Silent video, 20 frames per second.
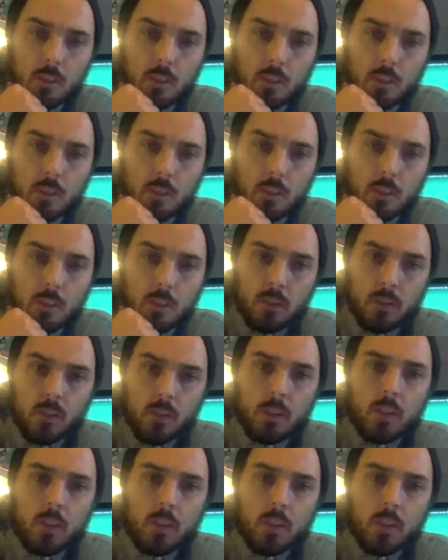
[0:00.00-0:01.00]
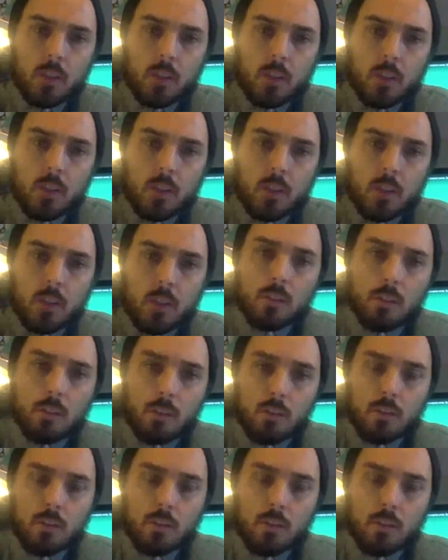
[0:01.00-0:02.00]

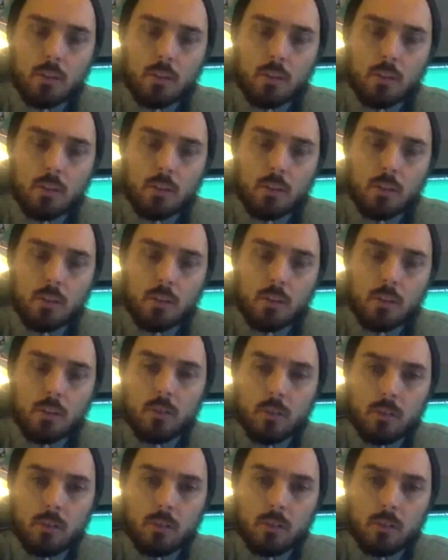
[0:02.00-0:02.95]
This person isn't speaking.